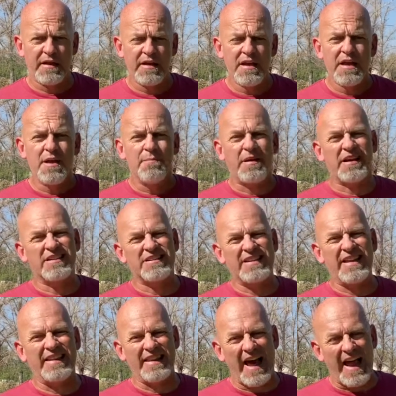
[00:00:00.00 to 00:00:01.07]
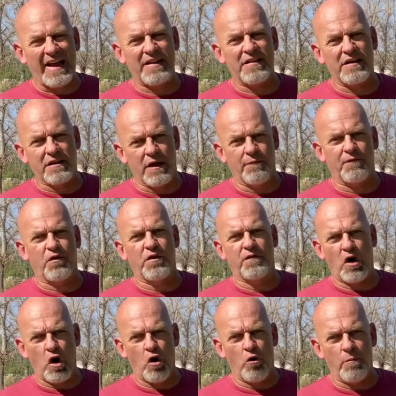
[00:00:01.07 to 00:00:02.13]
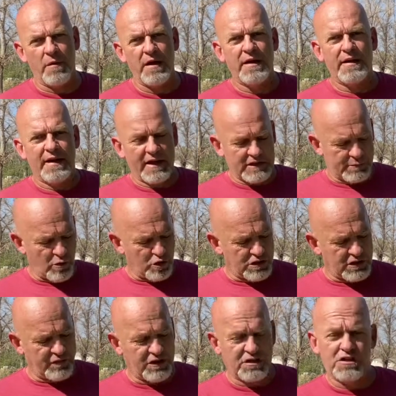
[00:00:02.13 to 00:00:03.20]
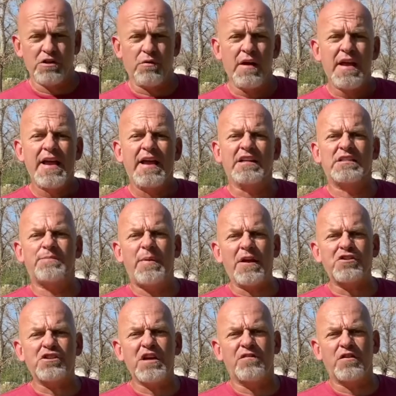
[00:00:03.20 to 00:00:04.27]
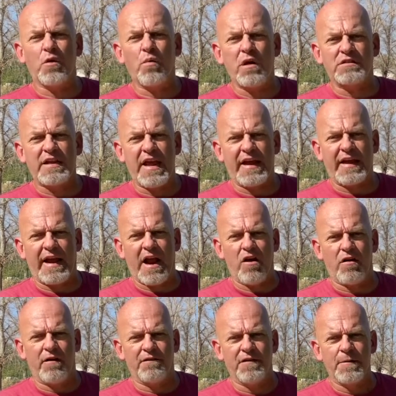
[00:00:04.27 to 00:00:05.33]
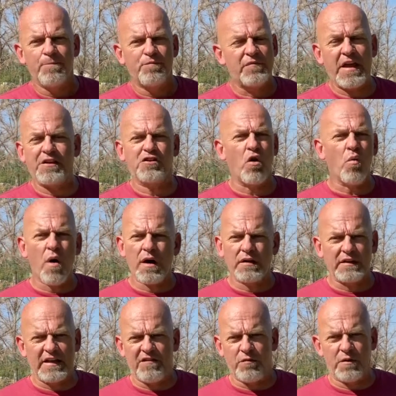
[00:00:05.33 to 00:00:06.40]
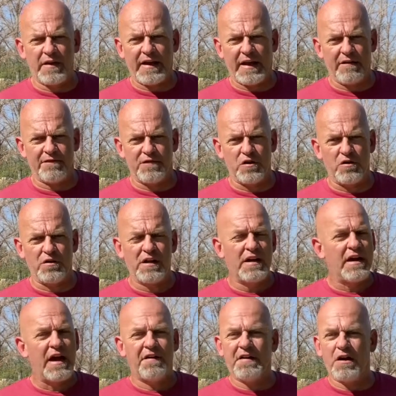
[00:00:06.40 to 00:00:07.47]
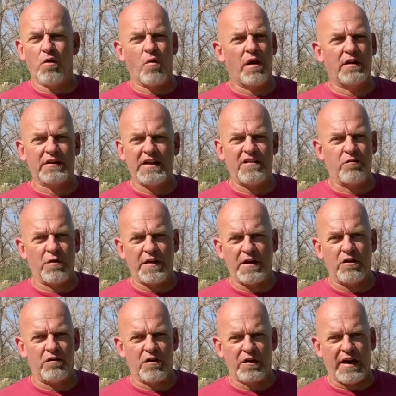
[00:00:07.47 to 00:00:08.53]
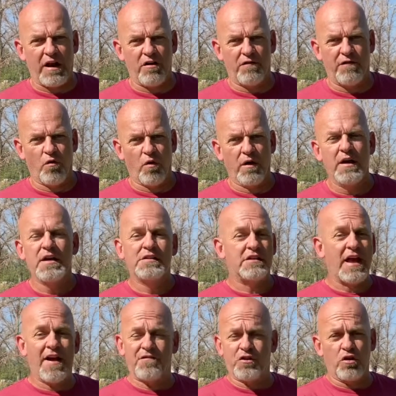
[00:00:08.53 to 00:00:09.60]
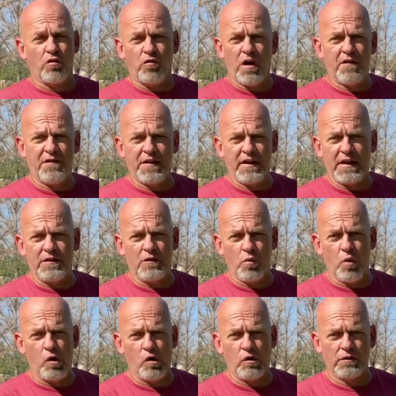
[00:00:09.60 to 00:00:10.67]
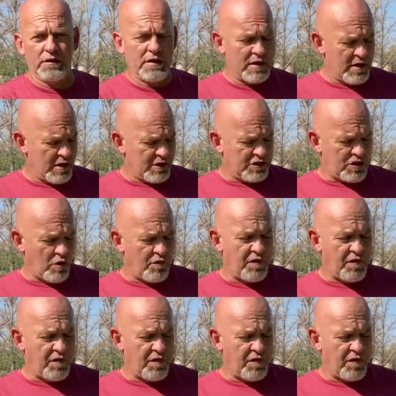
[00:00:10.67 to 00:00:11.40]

because they like the comfort of home, as most of us do, especially if they're well taken care of. They don't wanna leave where they get food, and they don't wanna leave where they know they're cared for to have to go rough it in the world. So they